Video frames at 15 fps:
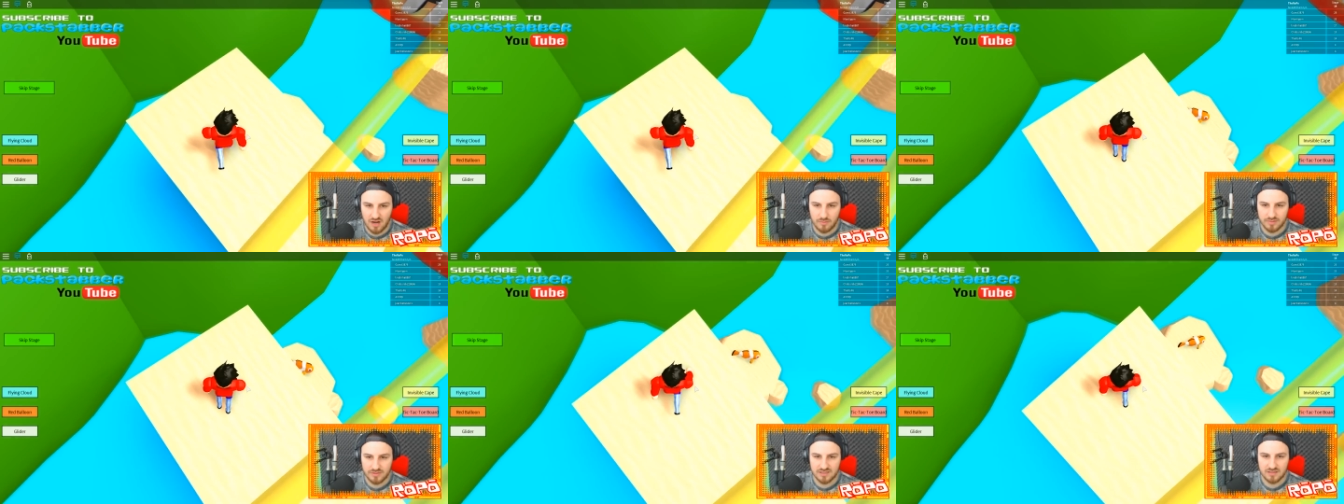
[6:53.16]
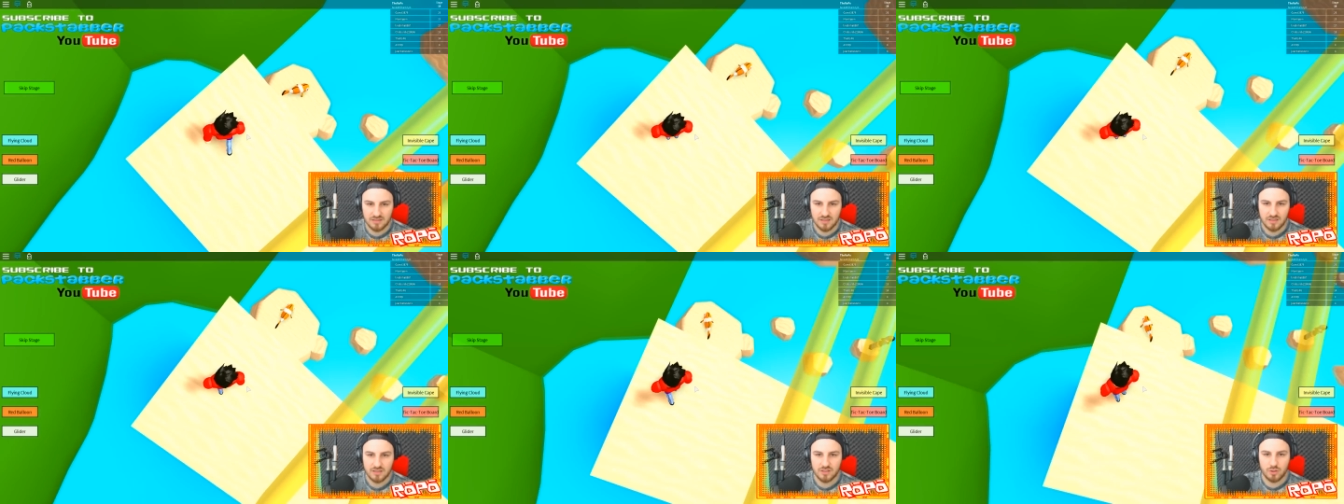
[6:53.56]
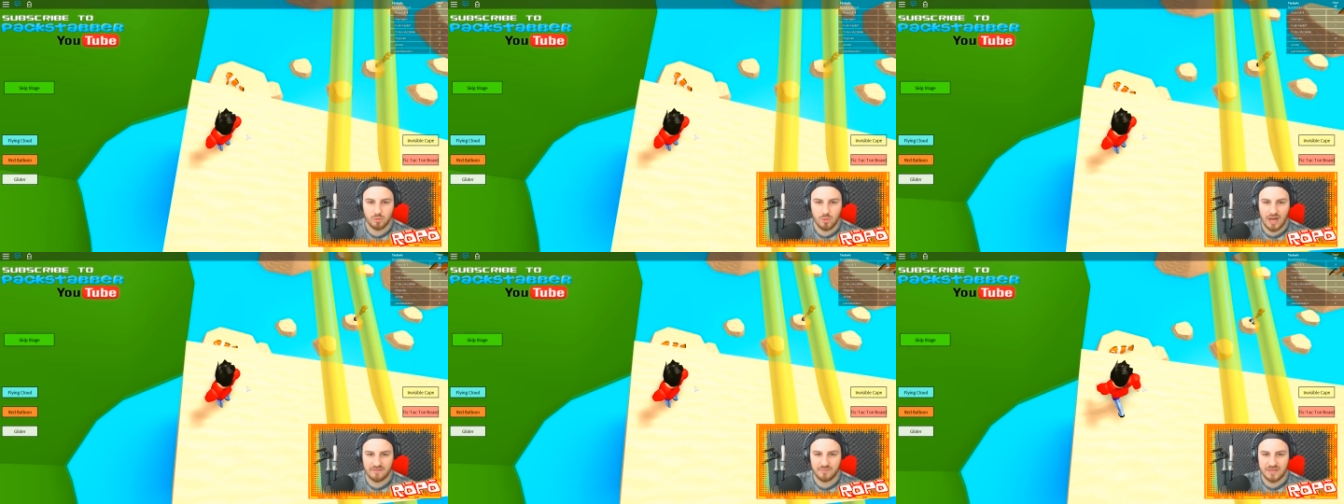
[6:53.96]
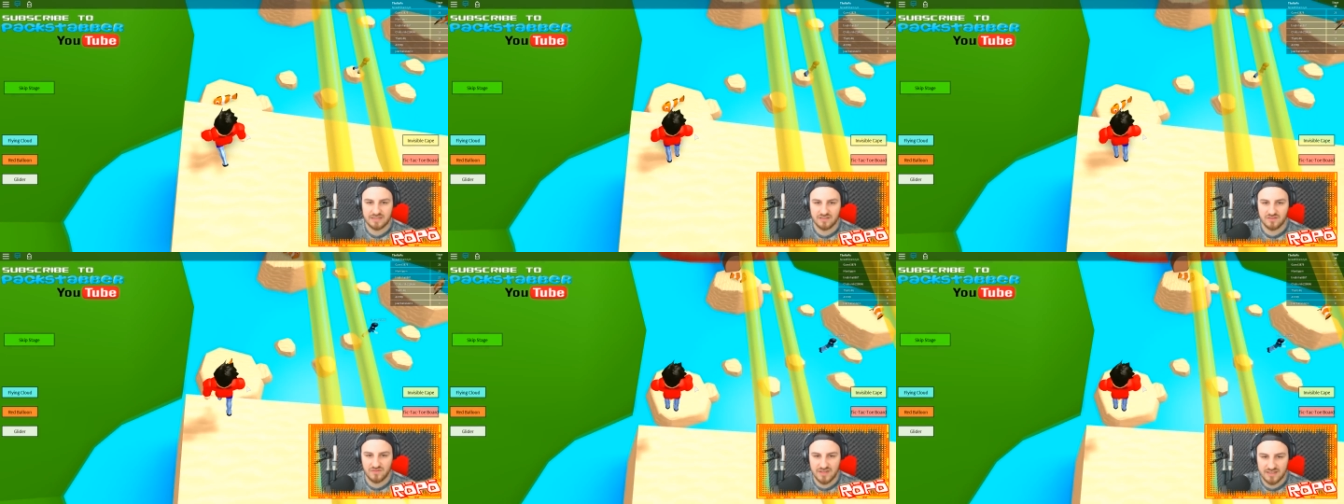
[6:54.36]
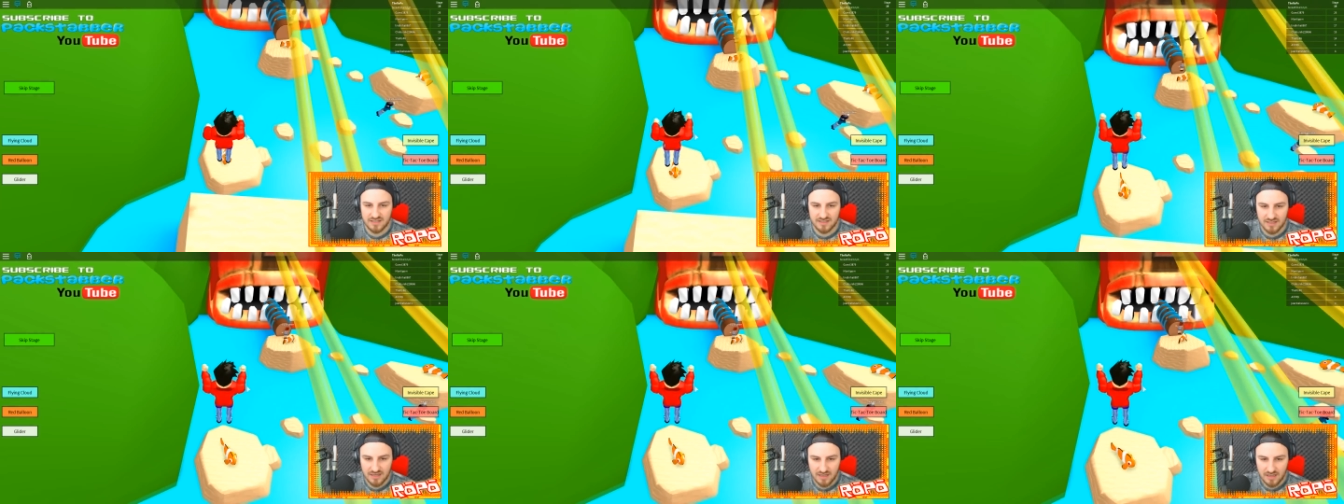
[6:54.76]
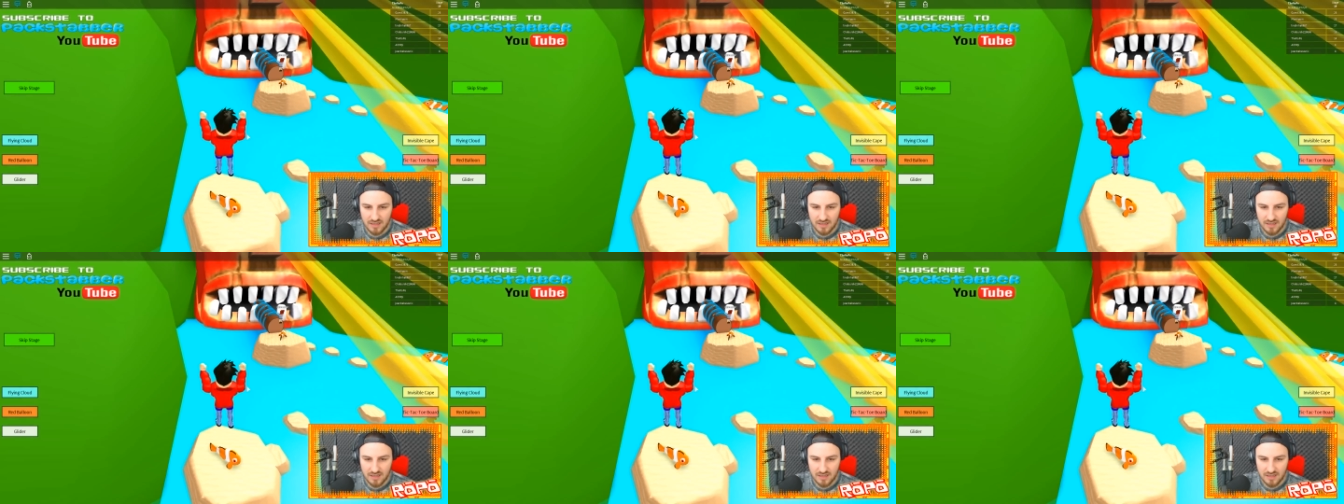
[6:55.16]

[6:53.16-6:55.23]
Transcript: Thomas, you have been defeated.